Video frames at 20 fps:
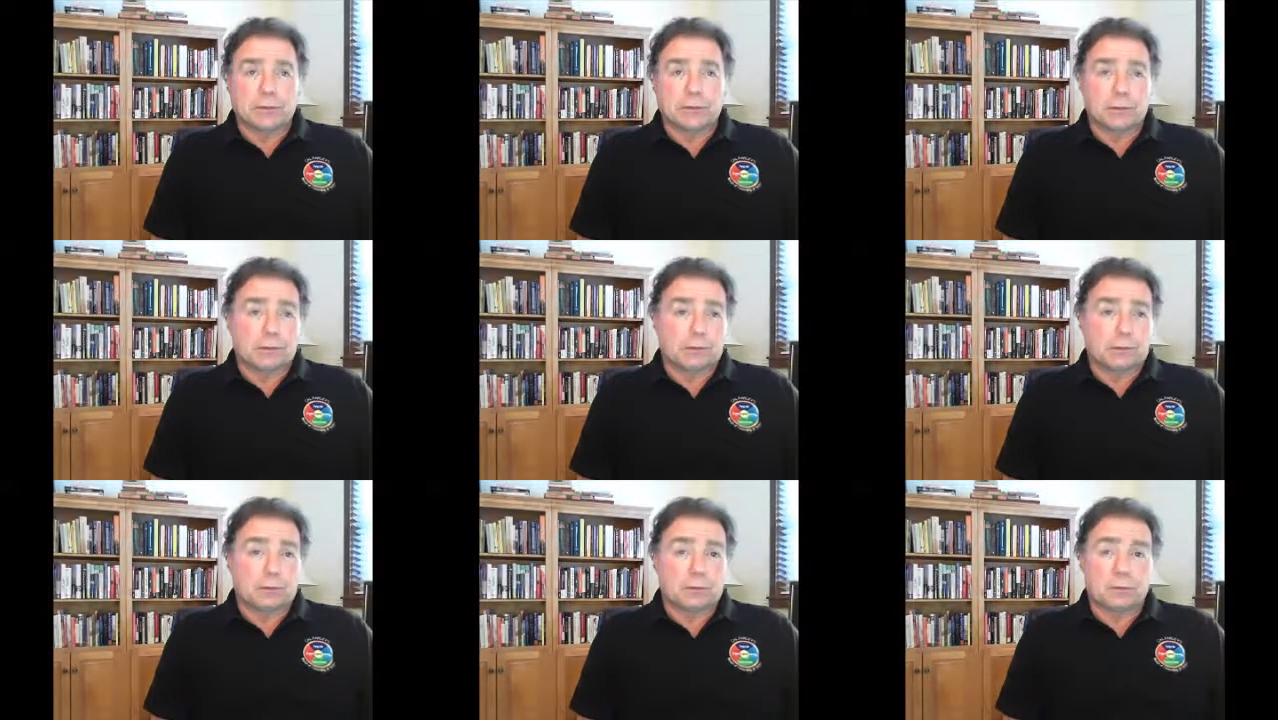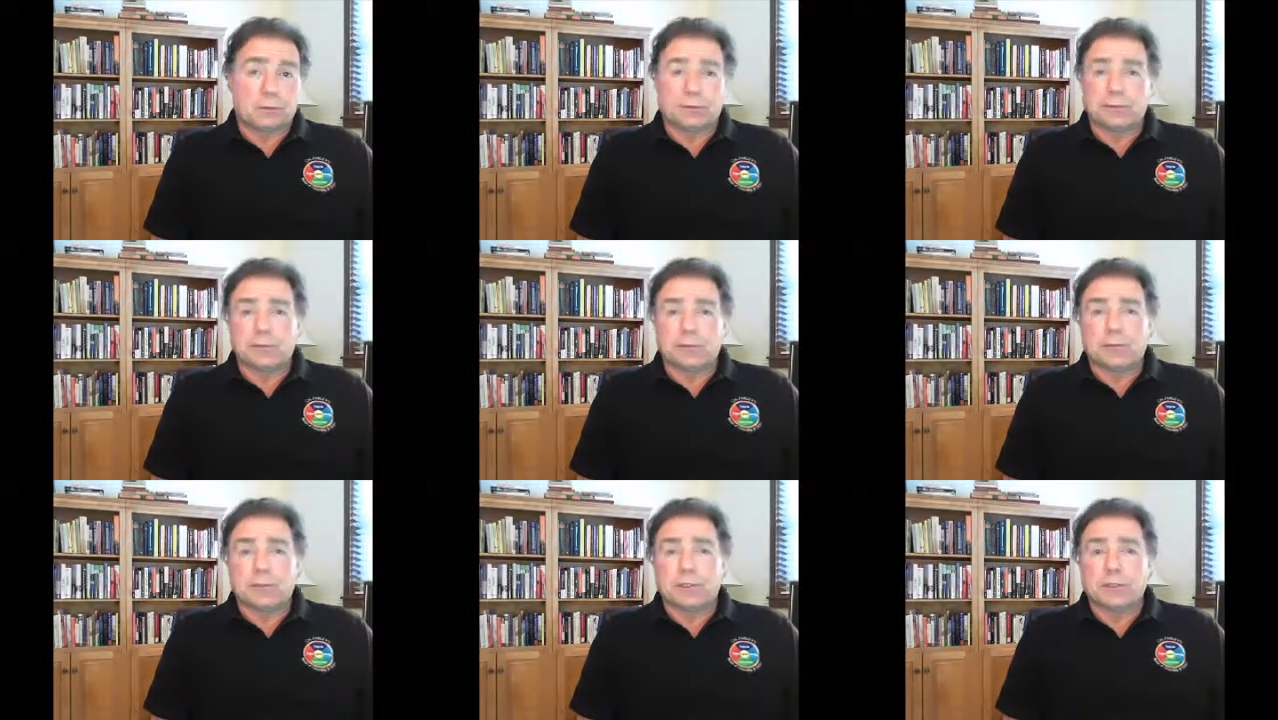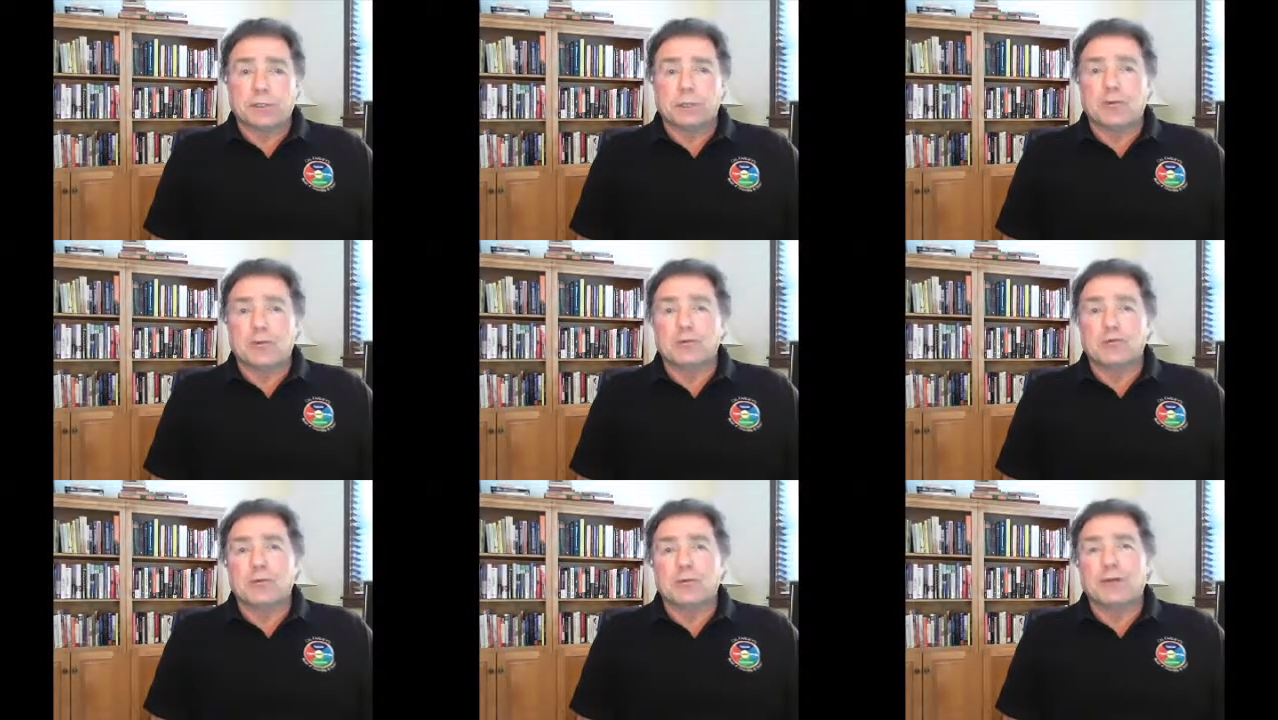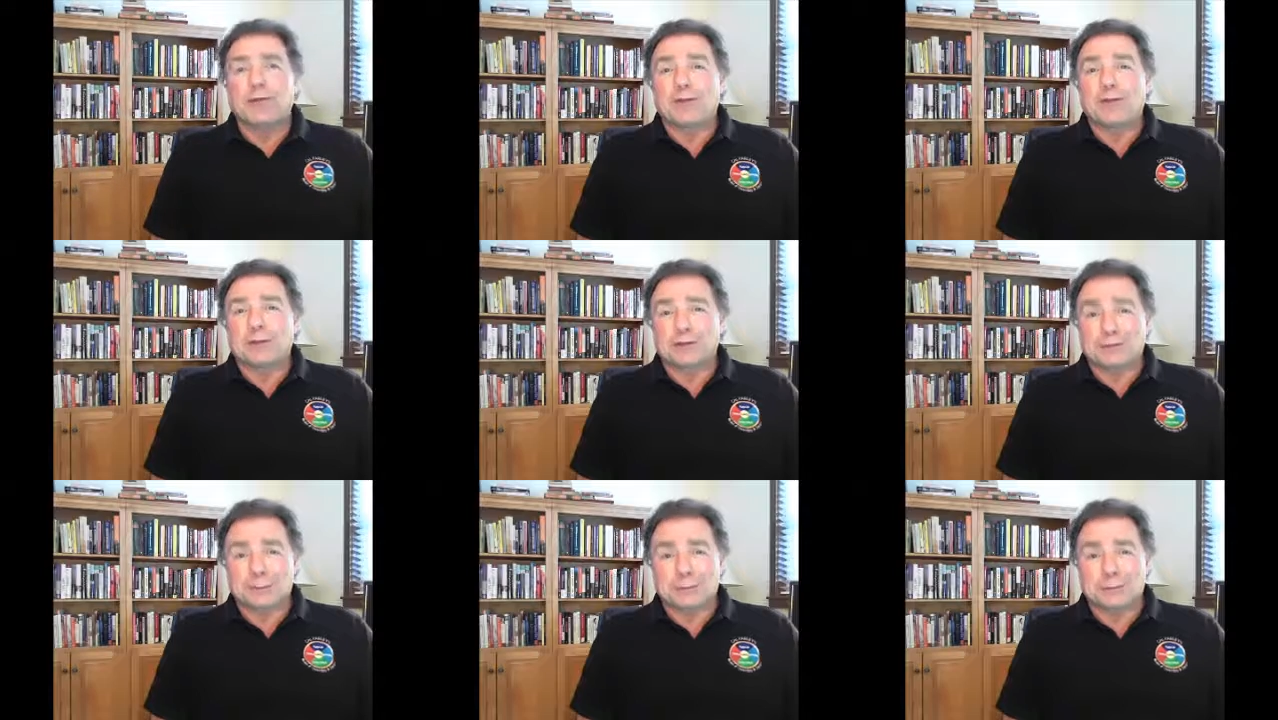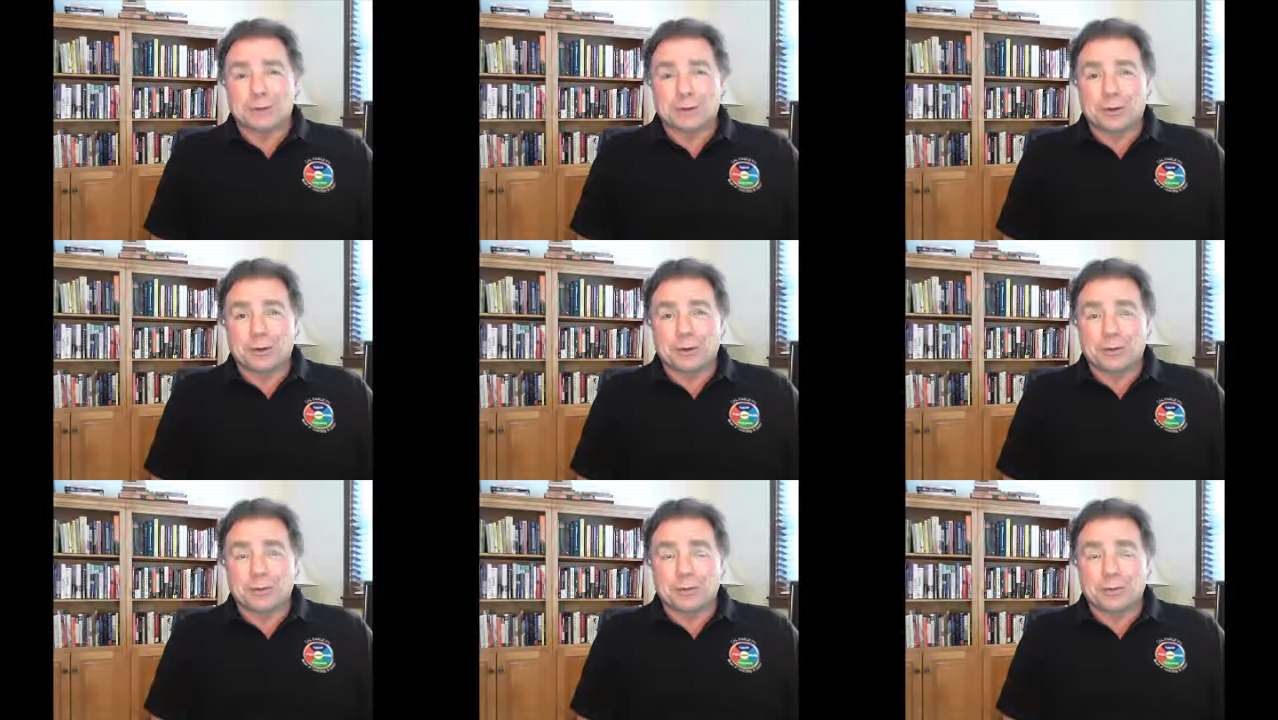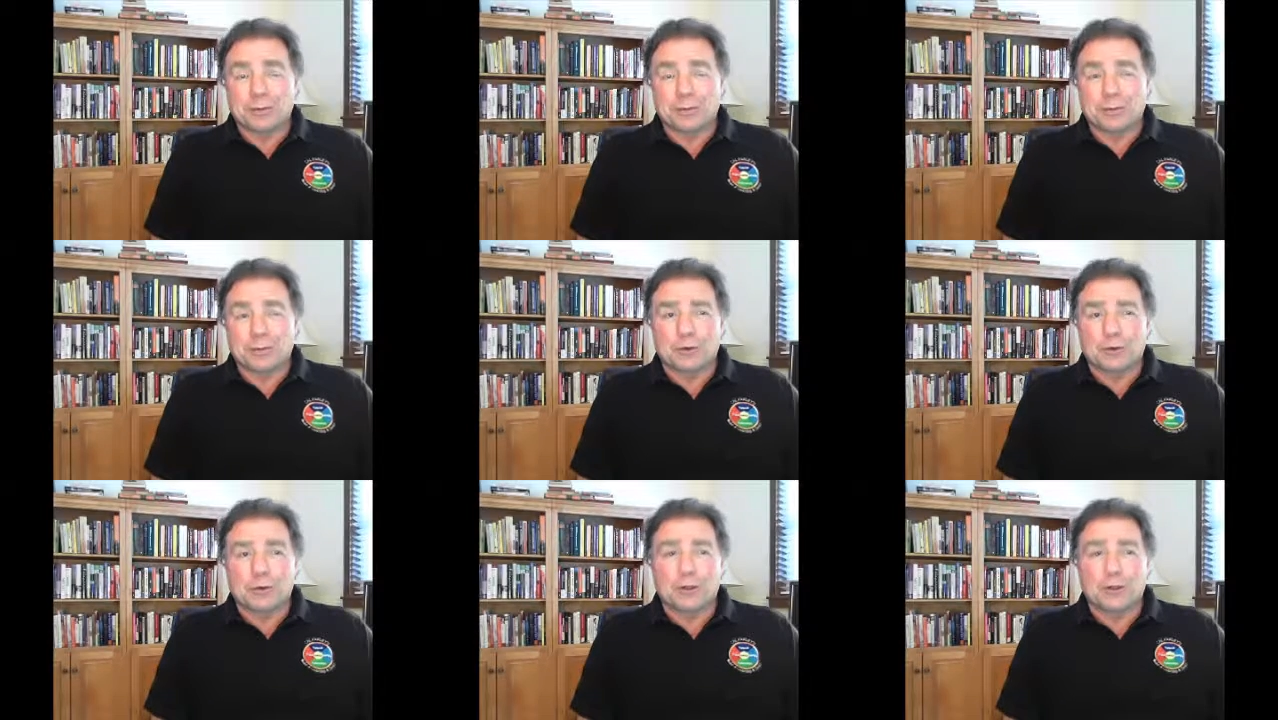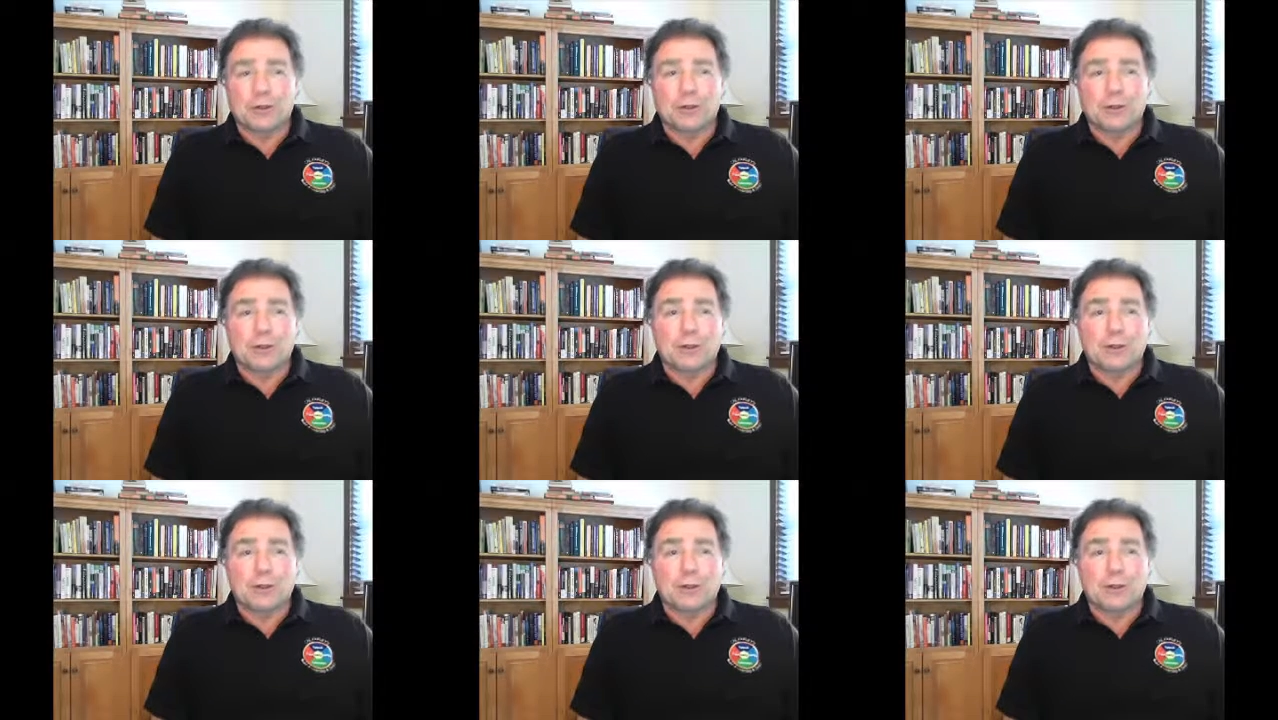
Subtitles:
the one seemingly most relevant to our work,